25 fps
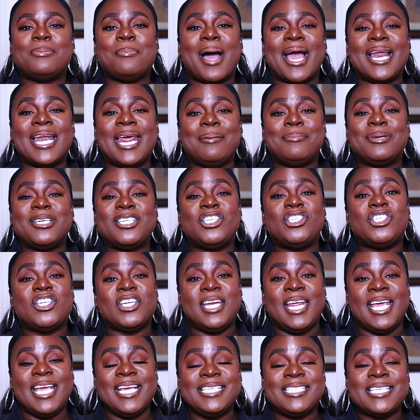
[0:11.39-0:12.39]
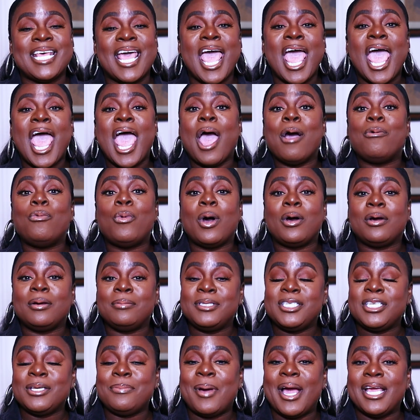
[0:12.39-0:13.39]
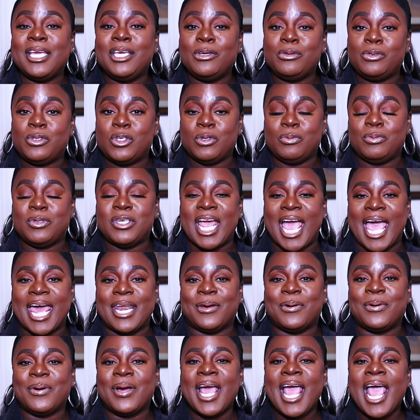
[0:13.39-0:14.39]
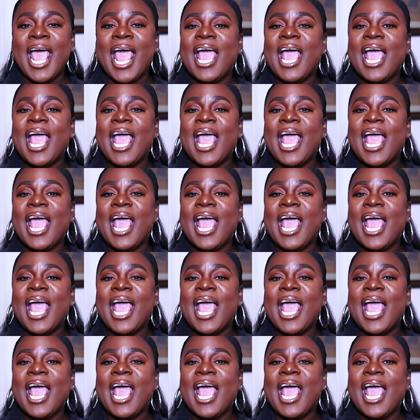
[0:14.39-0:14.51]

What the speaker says: my name is Janiece and welcome to my YouTube channel.